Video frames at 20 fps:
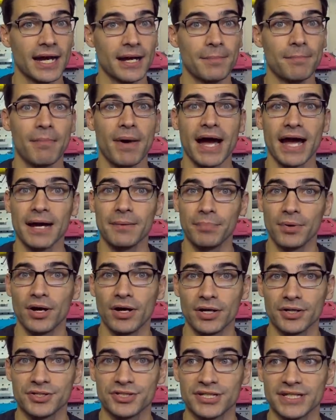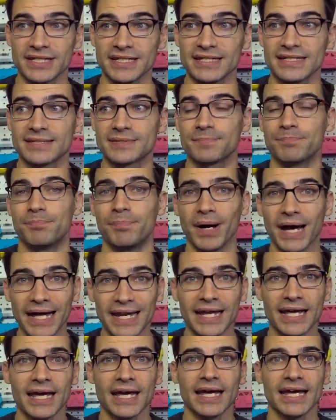my apologies,
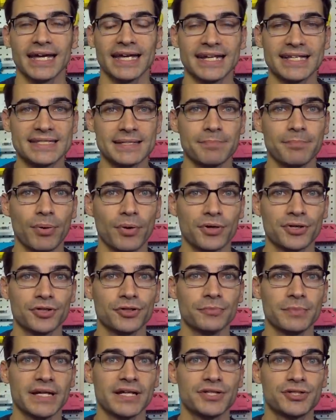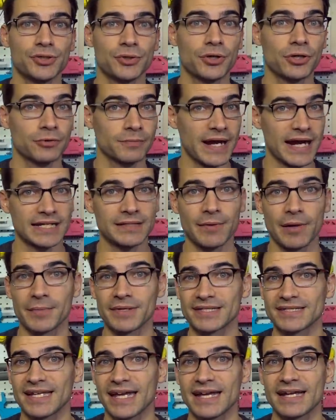but it is important to me to correct my
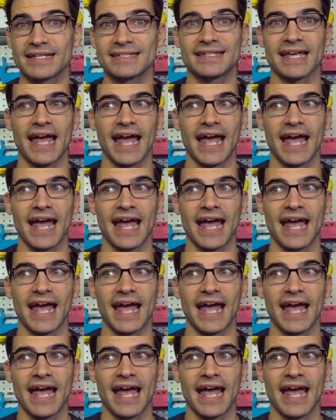mistakes